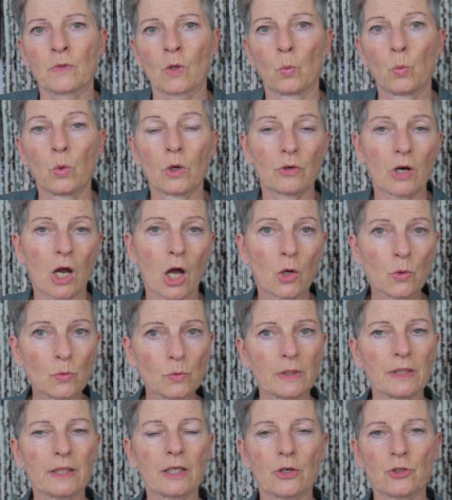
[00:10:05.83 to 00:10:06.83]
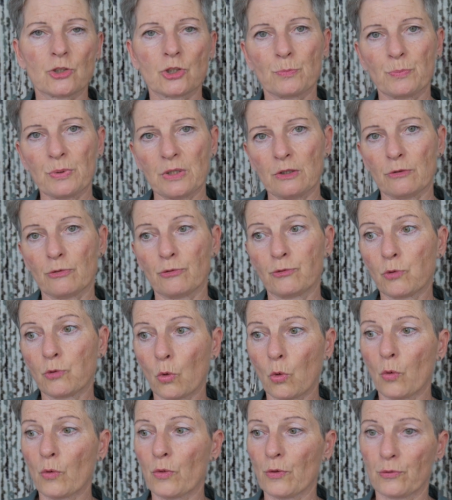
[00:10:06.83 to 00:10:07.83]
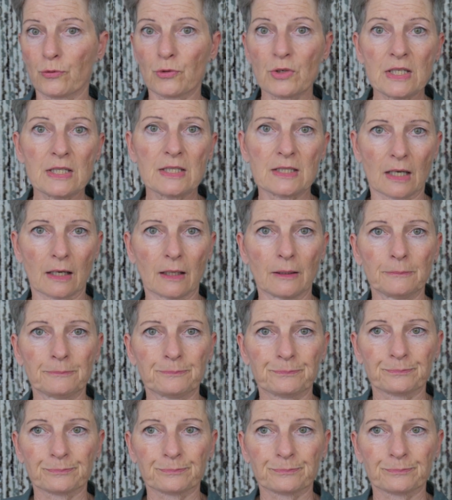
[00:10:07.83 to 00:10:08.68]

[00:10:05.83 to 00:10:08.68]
were only going to be for the freezer,